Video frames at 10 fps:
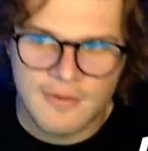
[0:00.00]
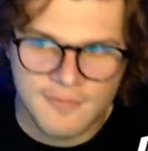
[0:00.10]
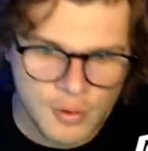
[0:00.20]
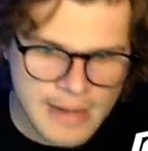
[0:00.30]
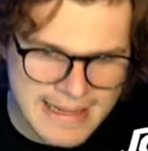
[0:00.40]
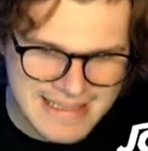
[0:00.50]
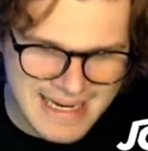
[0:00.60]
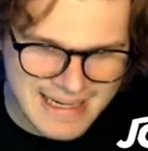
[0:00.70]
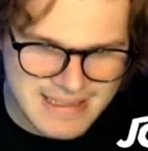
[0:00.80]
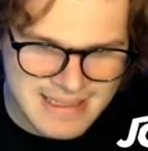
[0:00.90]
48
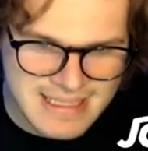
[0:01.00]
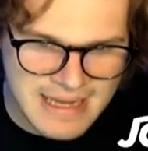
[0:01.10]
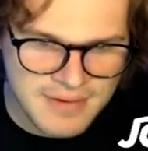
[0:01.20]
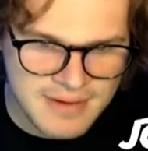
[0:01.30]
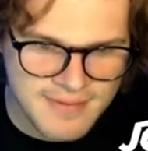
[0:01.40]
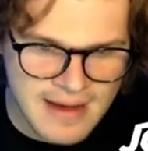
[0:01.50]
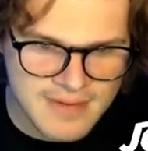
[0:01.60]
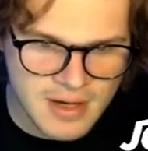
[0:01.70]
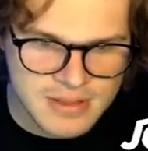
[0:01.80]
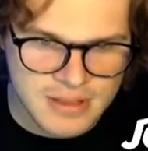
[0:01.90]
seconds, 75
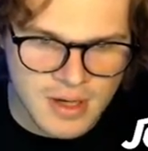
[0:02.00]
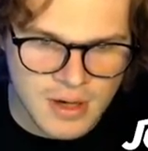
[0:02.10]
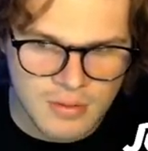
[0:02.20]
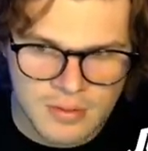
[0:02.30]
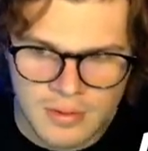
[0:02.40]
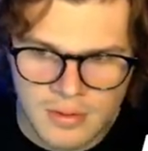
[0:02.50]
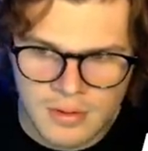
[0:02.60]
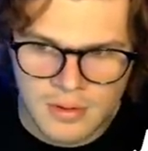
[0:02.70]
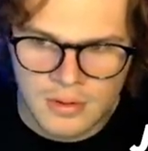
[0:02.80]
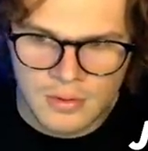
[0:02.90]
yards to go
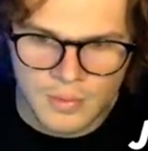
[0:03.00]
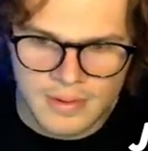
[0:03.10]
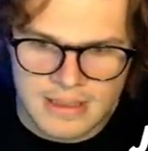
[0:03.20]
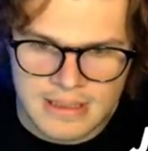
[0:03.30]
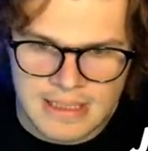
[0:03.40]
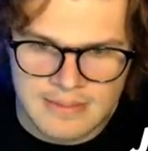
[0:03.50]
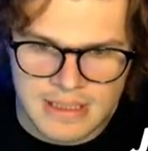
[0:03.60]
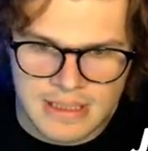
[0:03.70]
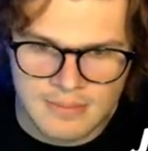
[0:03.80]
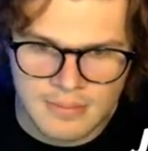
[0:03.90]
with this theme
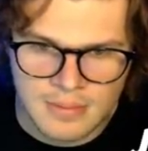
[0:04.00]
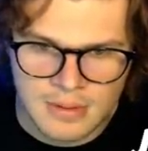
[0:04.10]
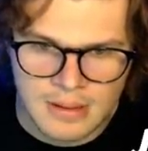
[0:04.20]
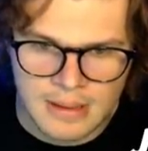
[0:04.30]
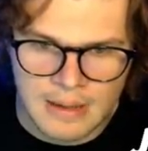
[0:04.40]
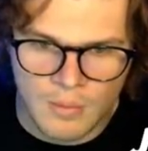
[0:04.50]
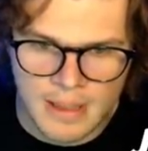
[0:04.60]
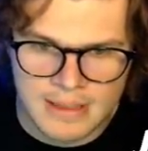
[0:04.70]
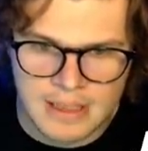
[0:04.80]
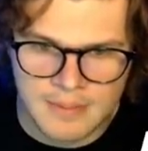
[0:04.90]
team. I
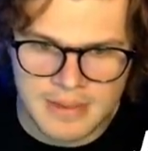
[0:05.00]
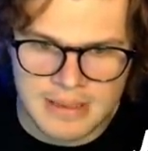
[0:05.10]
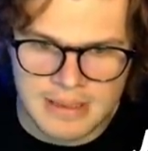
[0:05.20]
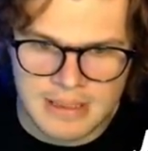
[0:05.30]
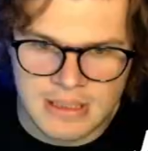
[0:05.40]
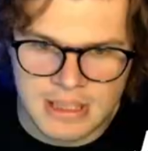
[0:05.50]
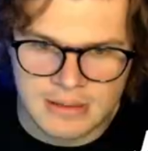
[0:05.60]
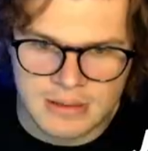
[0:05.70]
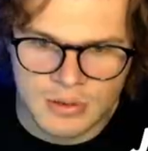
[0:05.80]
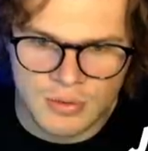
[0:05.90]
want to dump this to
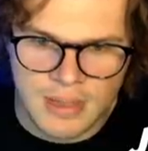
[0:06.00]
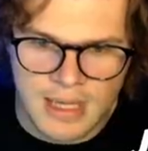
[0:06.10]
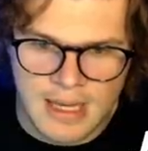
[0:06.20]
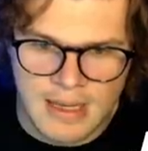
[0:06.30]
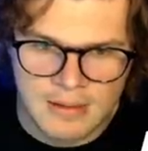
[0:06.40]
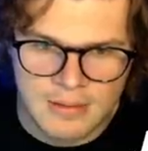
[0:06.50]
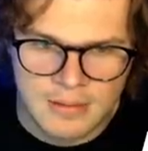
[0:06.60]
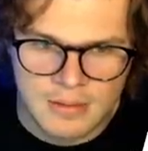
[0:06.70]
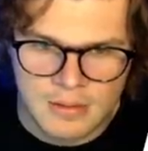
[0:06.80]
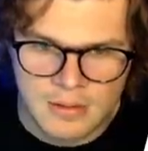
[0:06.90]
CJ. 2K.
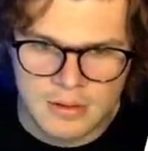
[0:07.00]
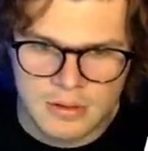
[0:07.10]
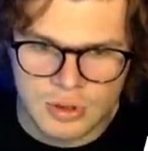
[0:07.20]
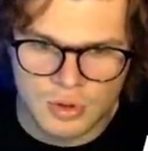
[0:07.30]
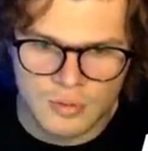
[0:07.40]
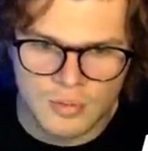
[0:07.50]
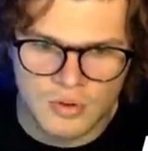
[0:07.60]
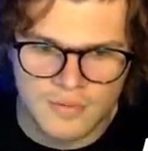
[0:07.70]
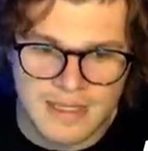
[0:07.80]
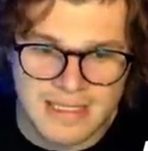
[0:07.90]
Juke
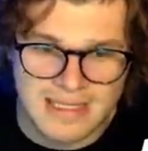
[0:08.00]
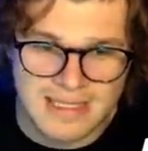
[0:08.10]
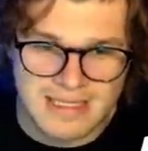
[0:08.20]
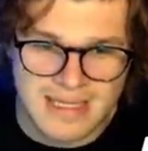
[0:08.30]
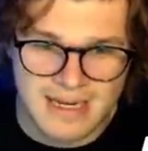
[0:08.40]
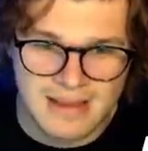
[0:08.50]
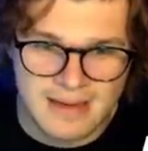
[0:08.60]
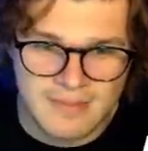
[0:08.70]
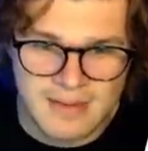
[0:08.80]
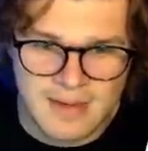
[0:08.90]
move, get to the
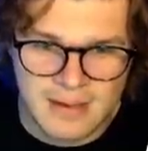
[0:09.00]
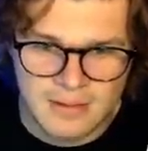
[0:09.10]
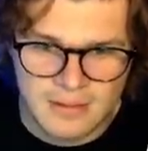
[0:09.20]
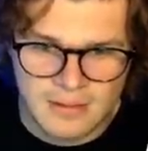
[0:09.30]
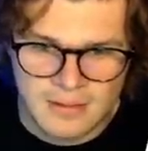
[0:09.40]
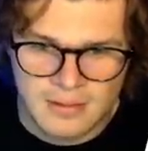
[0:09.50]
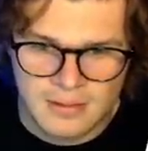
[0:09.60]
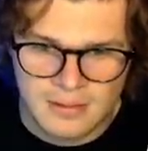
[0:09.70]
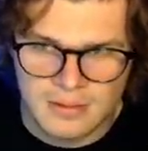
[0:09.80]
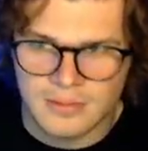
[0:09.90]
sideline maybe?
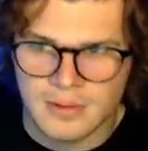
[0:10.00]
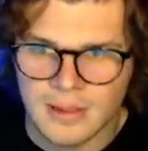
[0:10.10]
Okay,